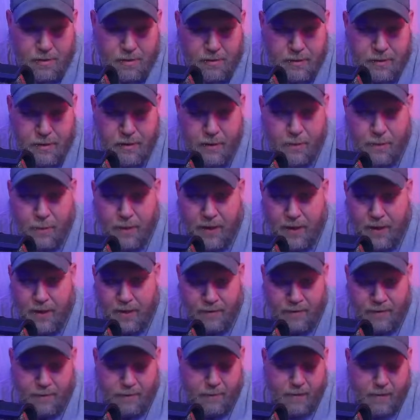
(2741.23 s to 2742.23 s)
to
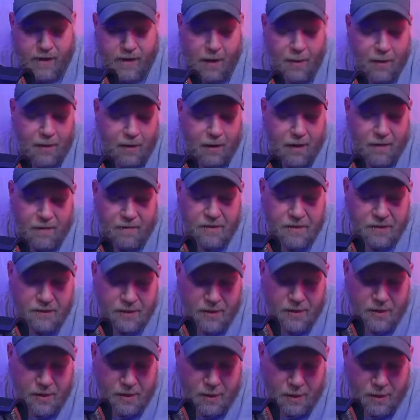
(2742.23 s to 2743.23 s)
compete, but I would love to
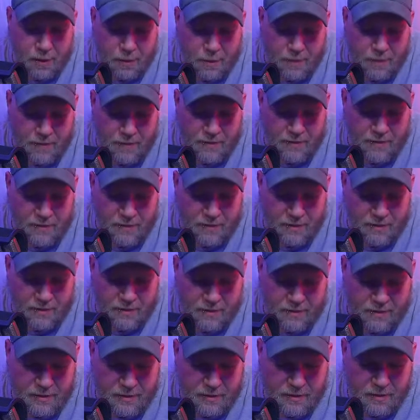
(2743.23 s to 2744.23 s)
see the Hurt
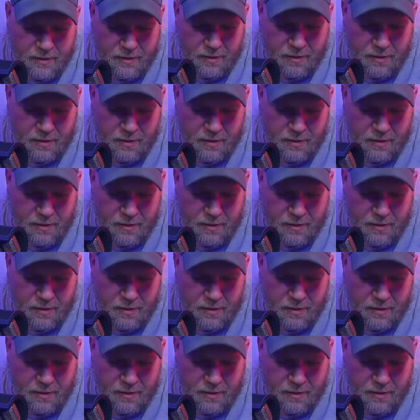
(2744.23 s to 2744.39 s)
Business